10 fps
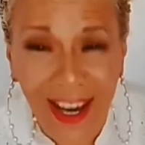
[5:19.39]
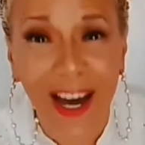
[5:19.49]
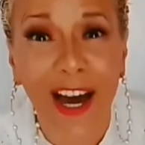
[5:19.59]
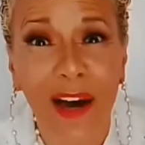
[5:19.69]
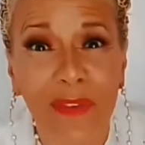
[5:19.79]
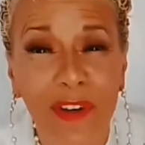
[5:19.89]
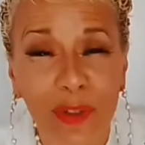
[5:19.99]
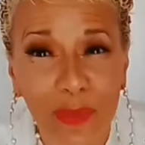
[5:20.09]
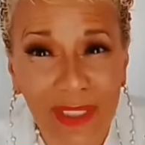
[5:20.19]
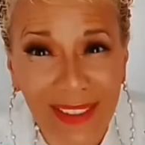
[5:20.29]
of
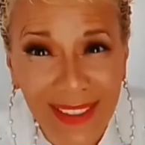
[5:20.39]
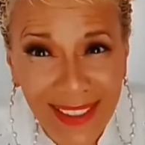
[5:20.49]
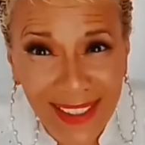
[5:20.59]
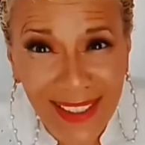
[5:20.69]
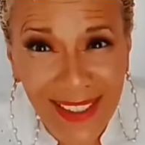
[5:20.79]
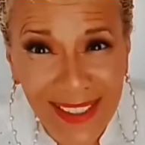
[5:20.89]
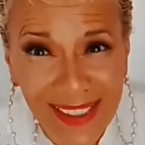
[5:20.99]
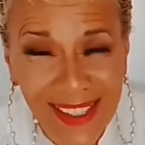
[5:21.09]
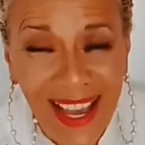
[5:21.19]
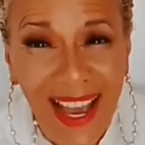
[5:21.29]

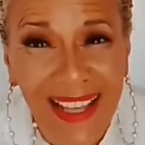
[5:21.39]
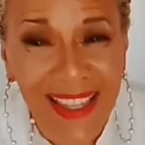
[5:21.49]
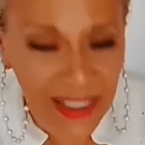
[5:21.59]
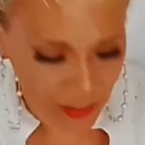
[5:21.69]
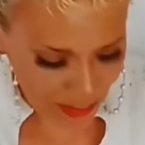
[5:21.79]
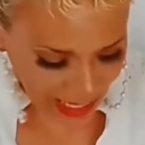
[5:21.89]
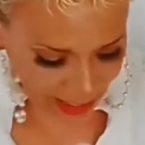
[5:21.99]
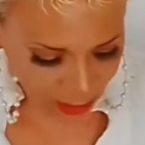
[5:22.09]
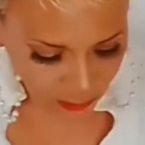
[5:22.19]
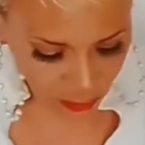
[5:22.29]
release and that is
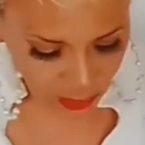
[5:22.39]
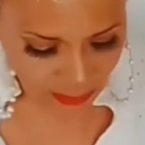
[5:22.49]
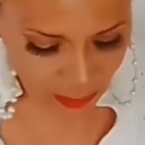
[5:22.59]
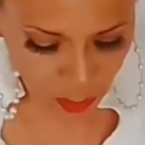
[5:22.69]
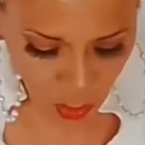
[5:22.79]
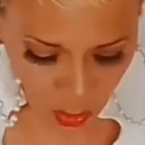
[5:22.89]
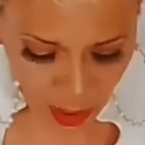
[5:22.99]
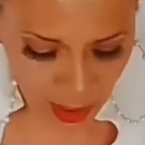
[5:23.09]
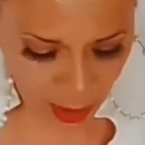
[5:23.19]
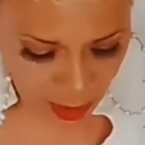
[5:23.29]
making you feel even more